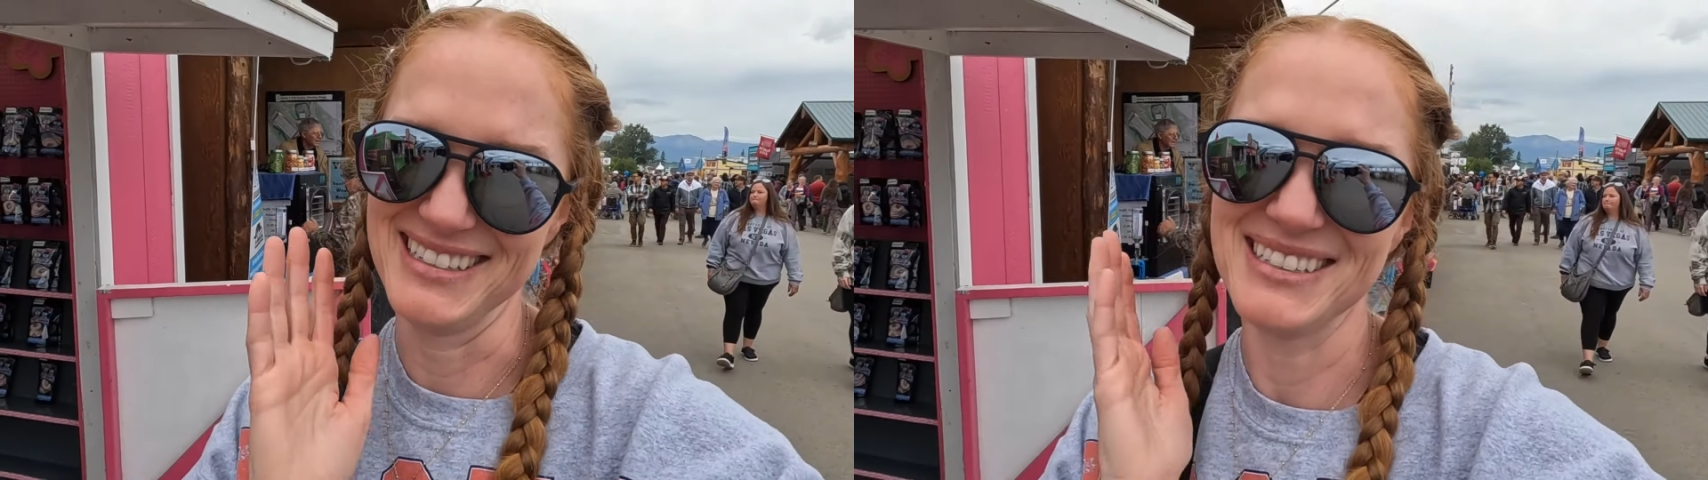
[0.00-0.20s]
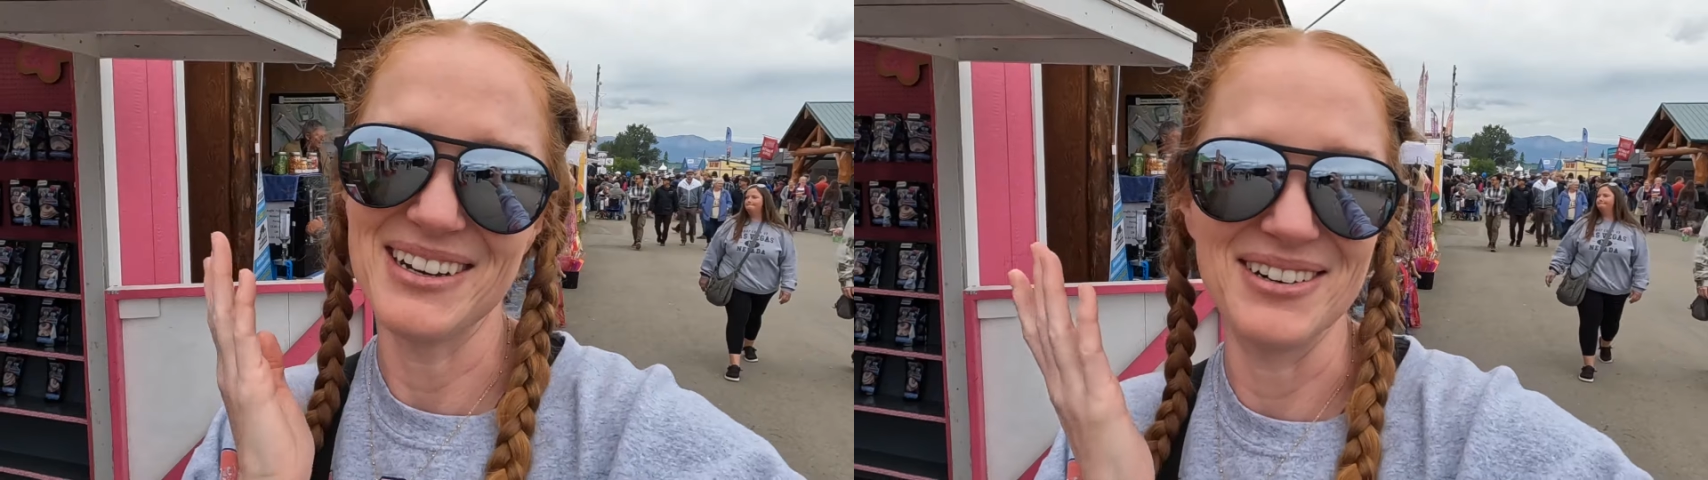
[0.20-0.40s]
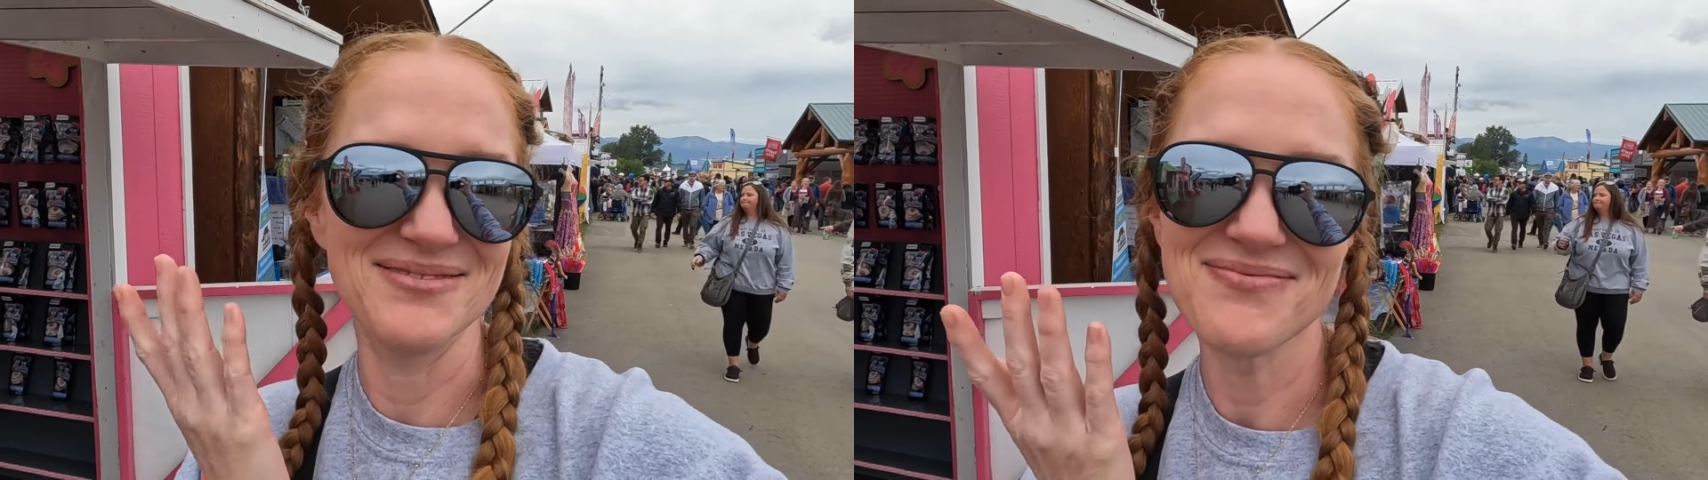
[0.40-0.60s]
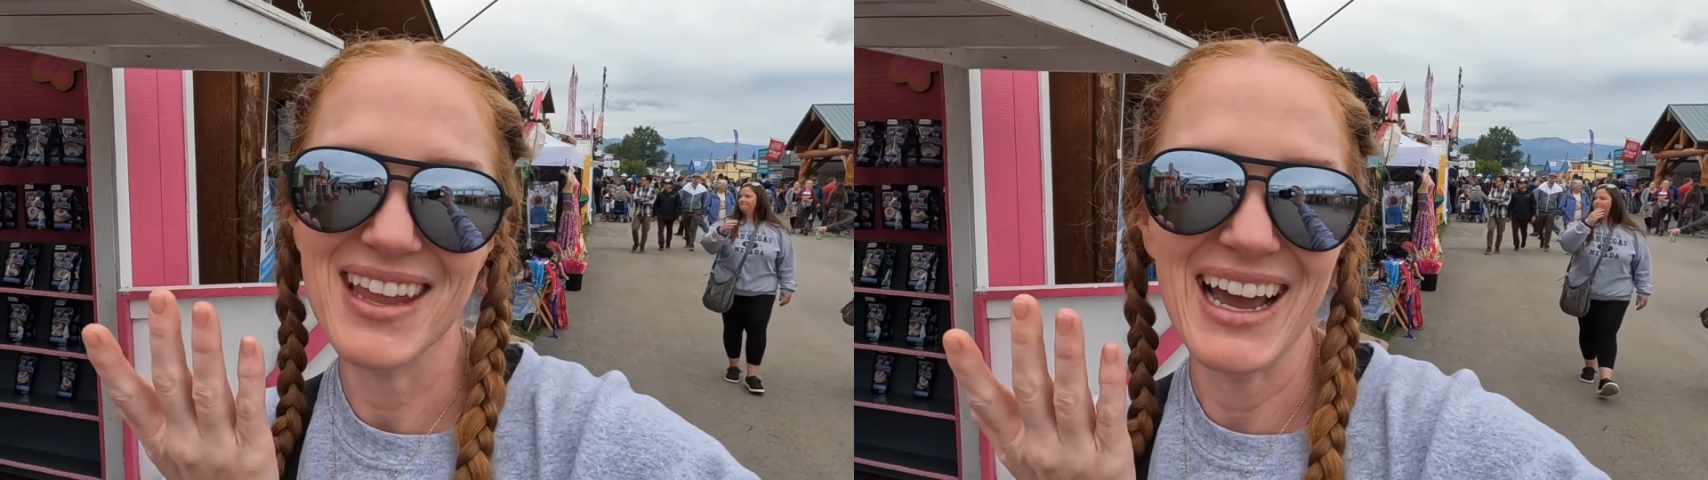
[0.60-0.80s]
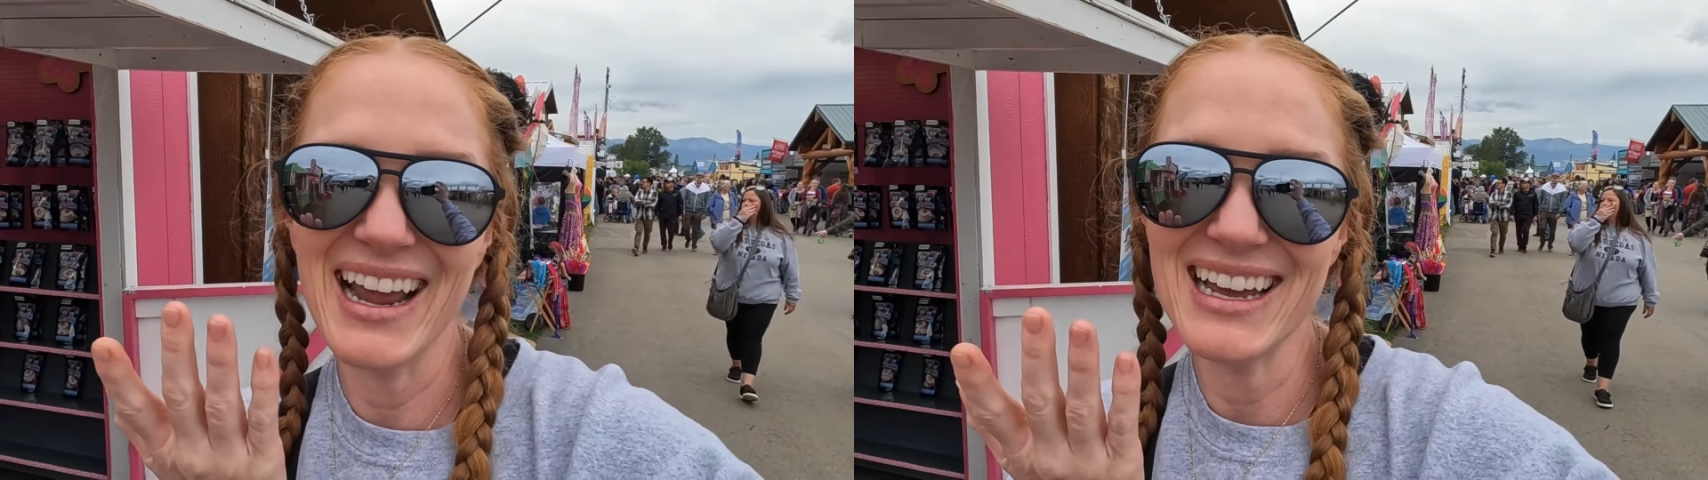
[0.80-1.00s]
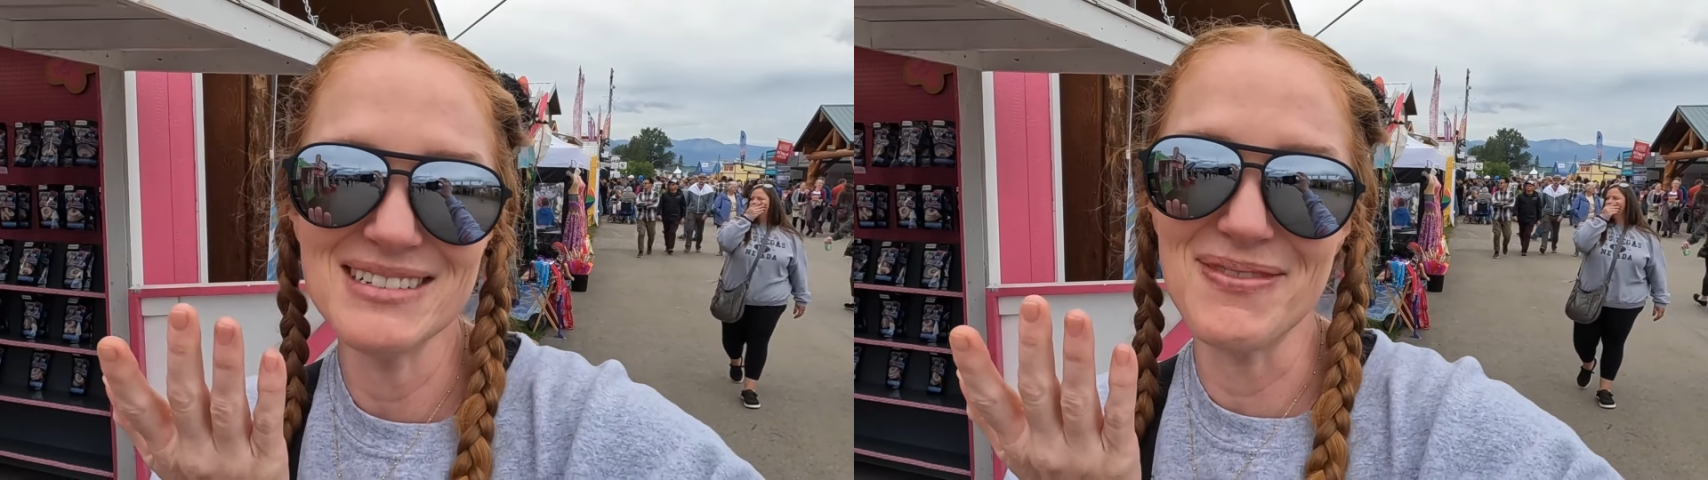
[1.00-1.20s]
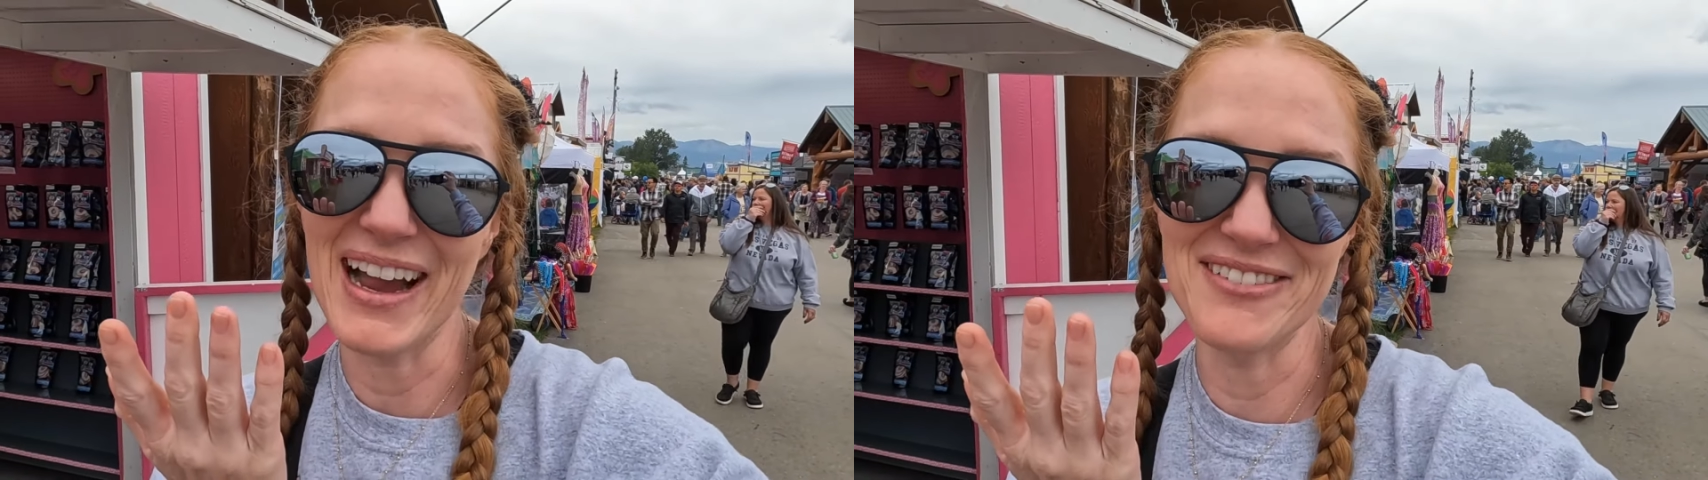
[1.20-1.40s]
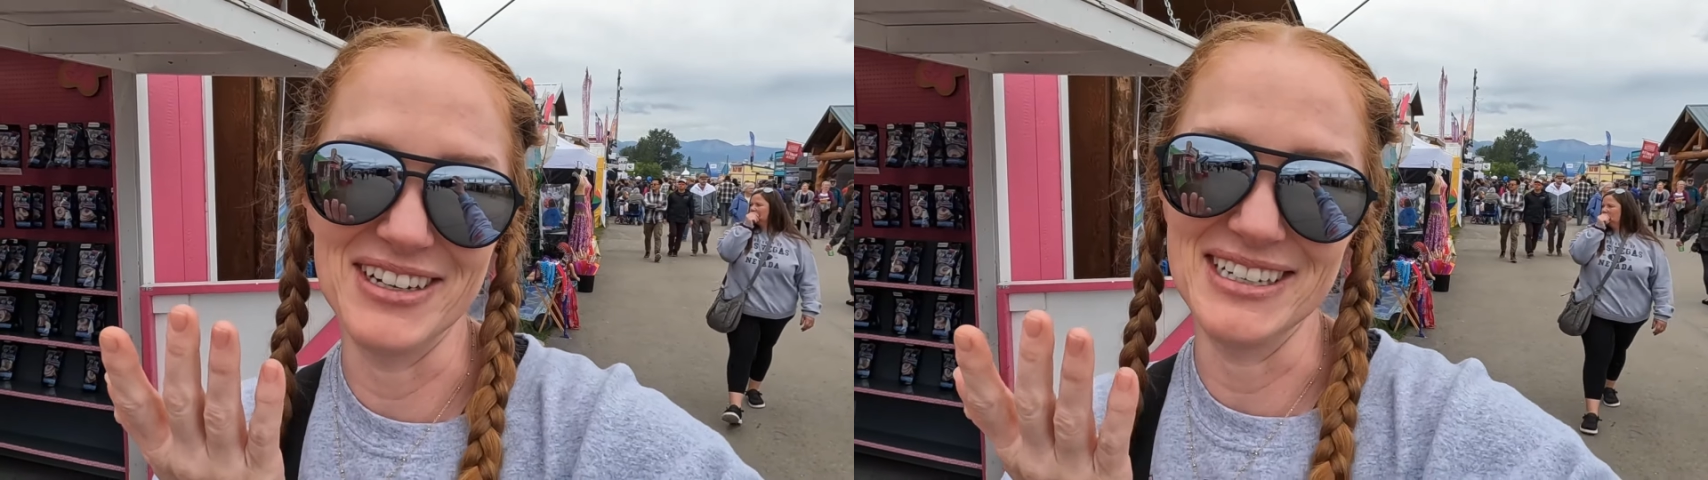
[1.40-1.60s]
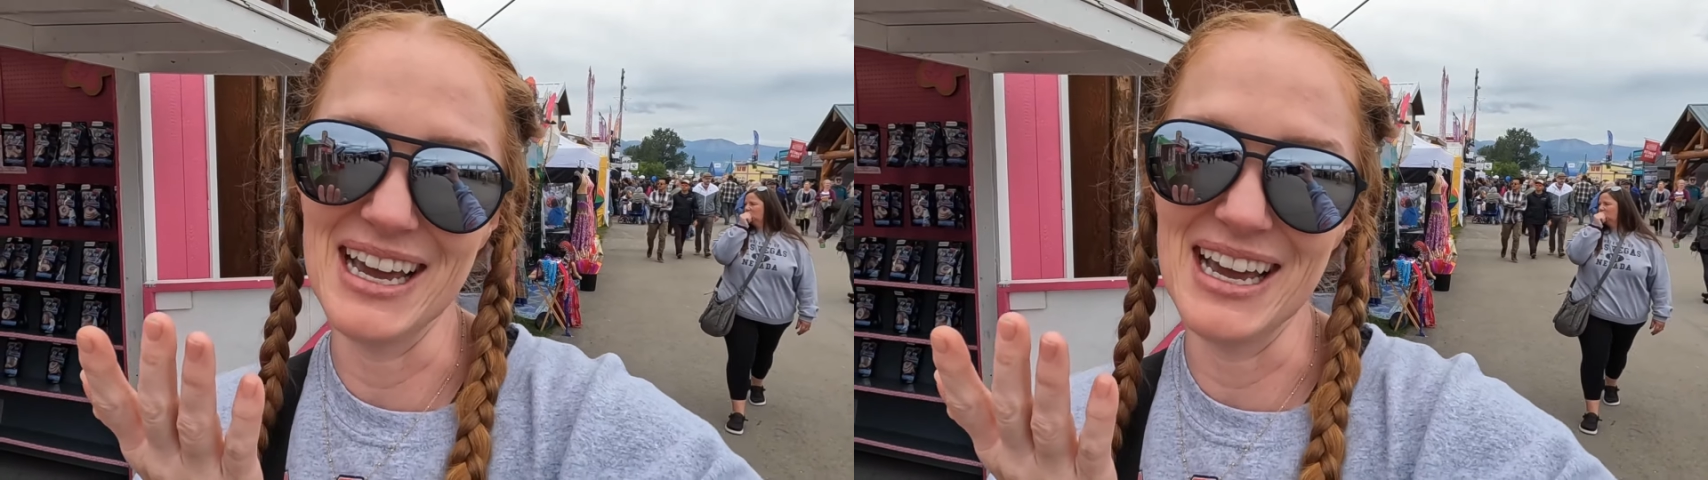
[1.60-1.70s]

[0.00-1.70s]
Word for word: So I had to buy one.